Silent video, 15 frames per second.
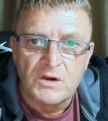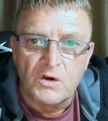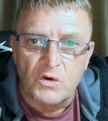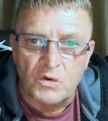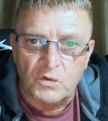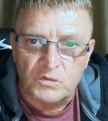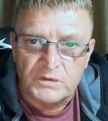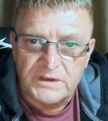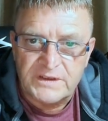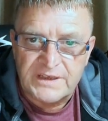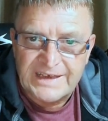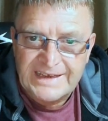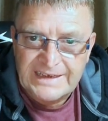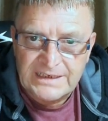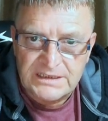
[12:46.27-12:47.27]
only the
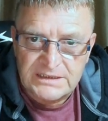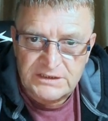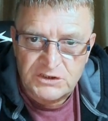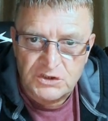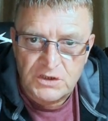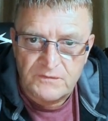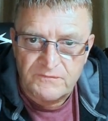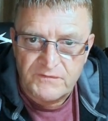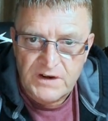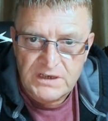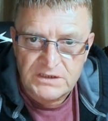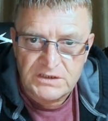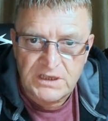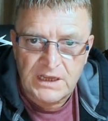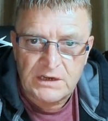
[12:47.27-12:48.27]
English and
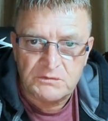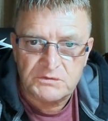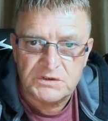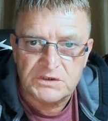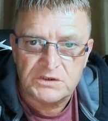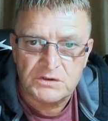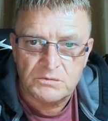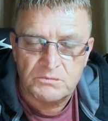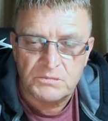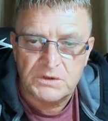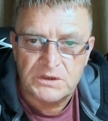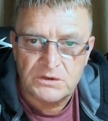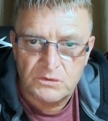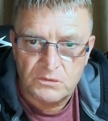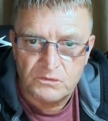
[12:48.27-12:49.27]
French languages can be
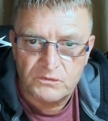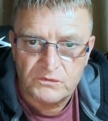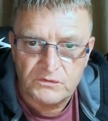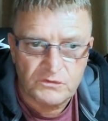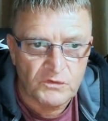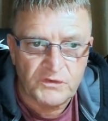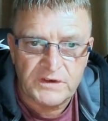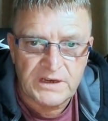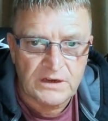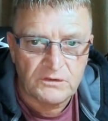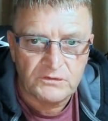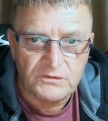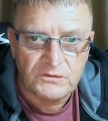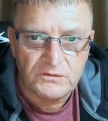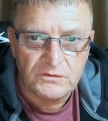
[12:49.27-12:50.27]
used. Nothing
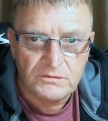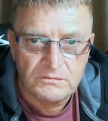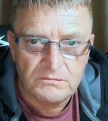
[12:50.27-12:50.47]
else.